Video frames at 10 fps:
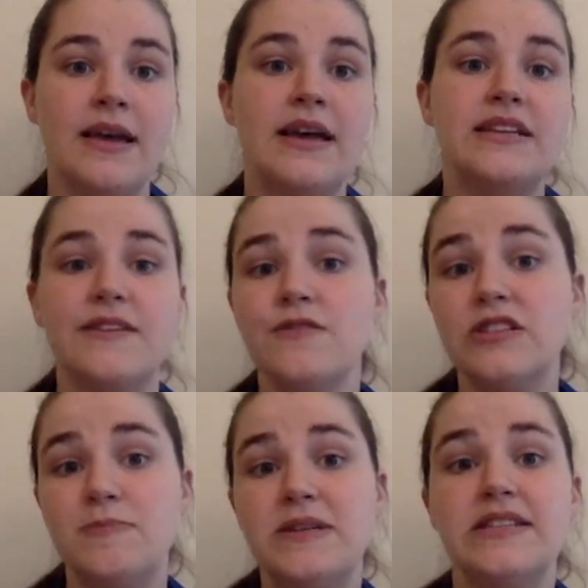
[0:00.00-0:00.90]
Different
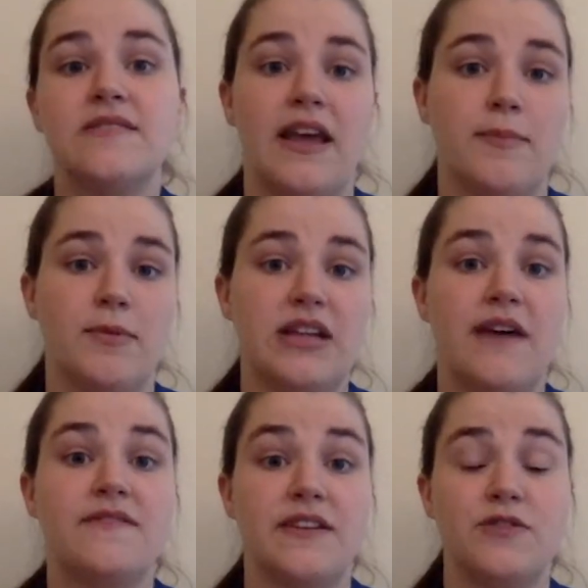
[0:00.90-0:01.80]
species of animals
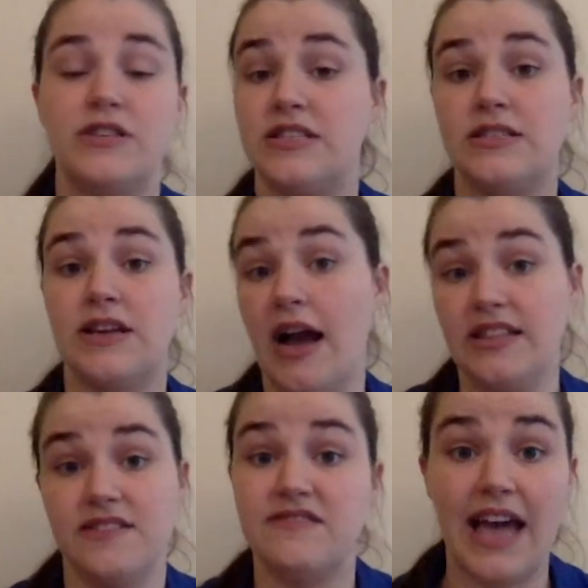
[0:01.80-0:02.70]
have different kinds
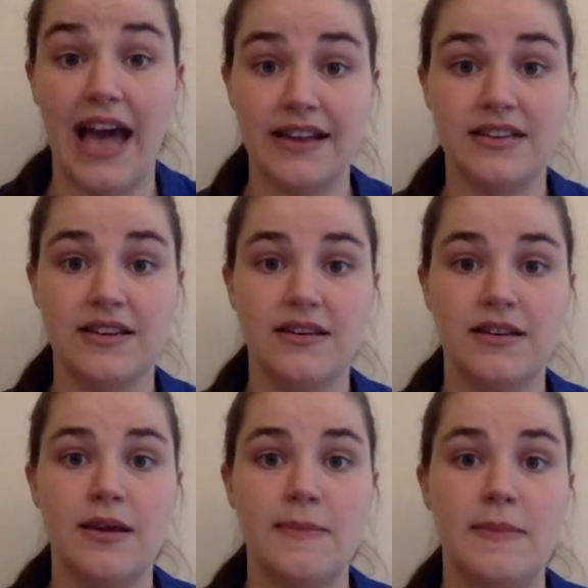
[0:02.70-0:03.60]
of scat.
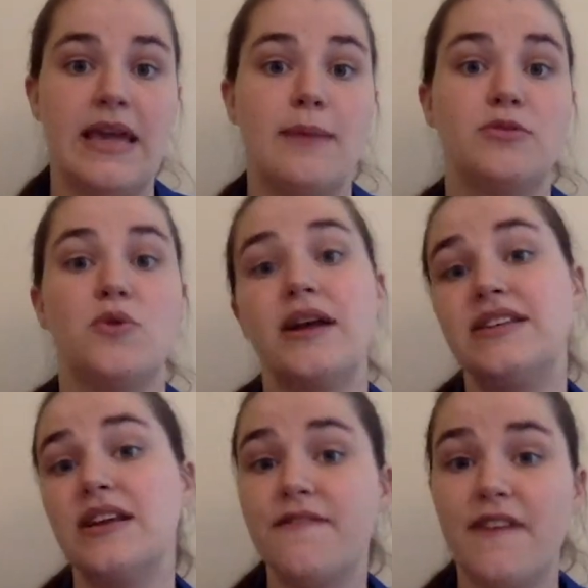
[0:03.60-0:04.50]
Being able to
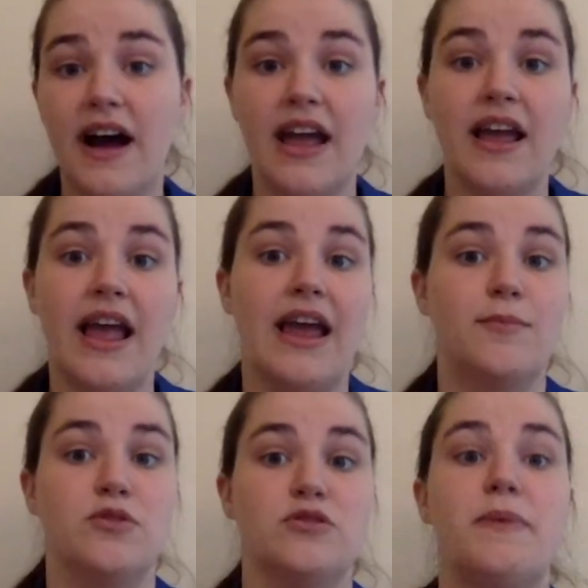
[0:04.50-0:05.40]
identify
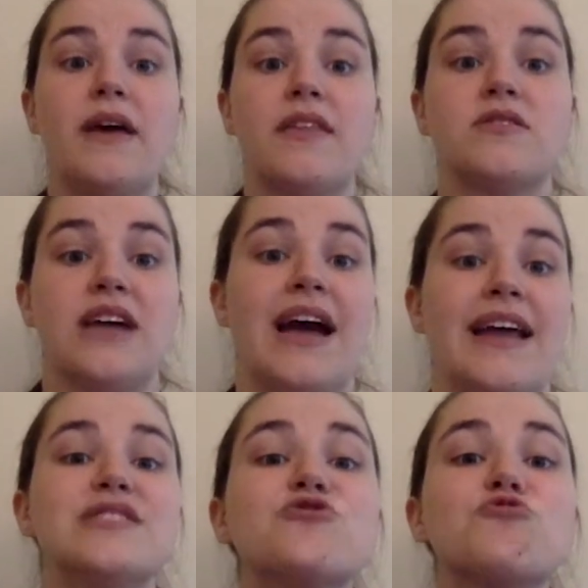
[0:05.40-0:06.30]
animals by their scat
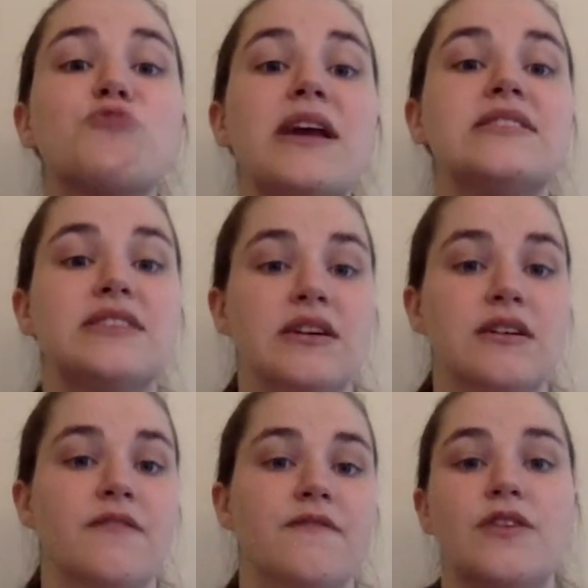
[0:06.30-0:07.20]
is a great
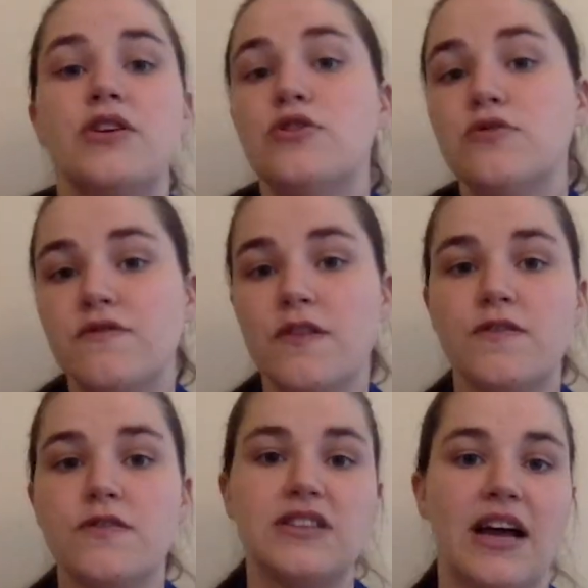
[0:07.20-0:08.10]
skill, very useful
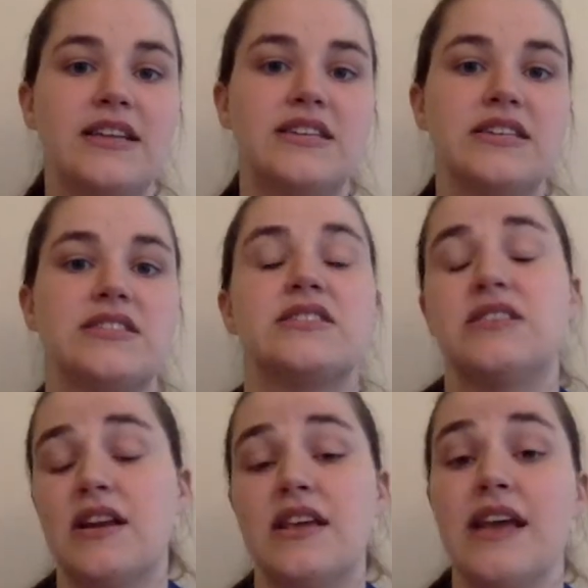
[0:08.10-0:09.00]
for scientists
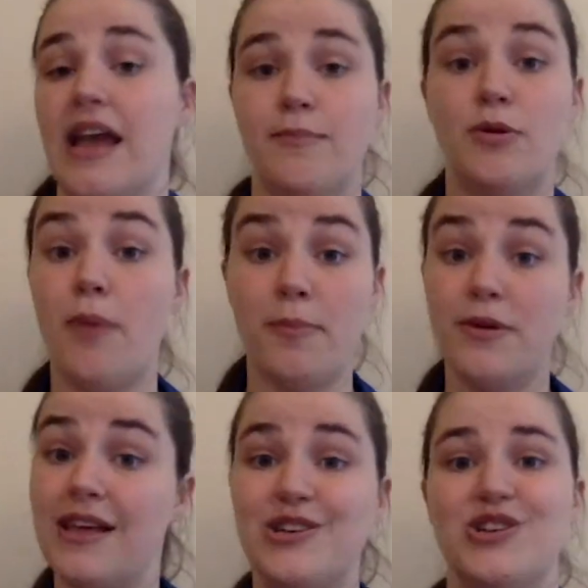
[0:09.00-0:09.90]
studying animal
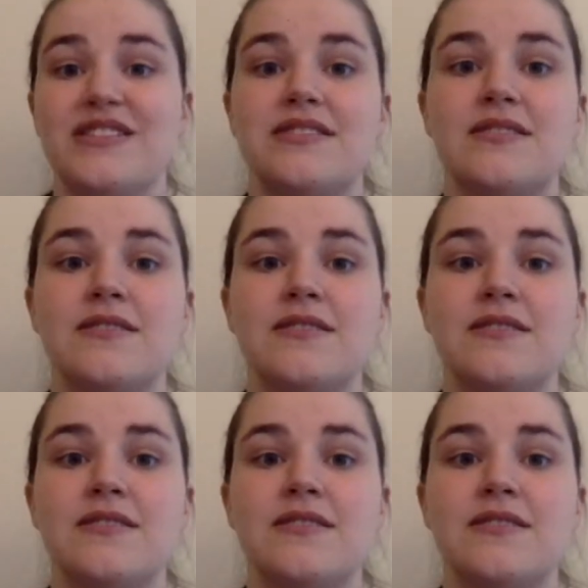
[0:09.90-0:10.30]
populations.